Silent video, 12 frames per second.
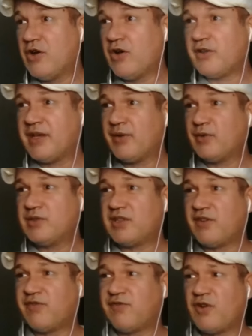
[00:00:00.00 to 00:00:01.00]
Oh, that
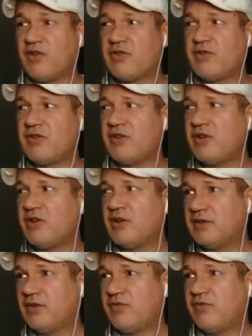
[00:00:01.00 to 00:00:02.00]
was the frog,
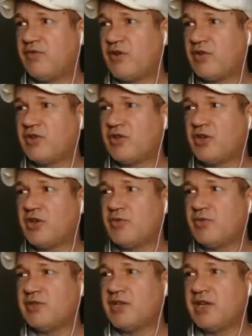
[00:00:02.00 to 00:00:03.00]
frog
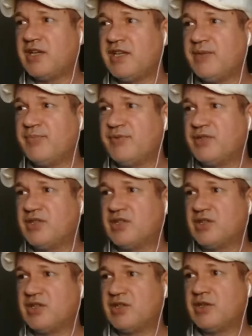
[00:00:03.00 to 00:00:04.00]
girl with no
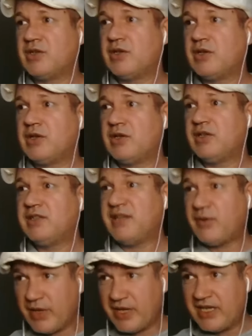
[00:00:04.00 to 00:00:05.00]
lips. Is
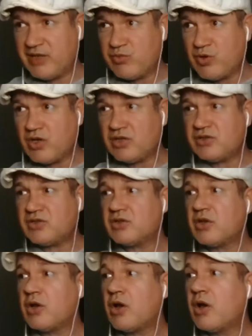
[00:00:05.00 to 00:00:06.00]
that where he was?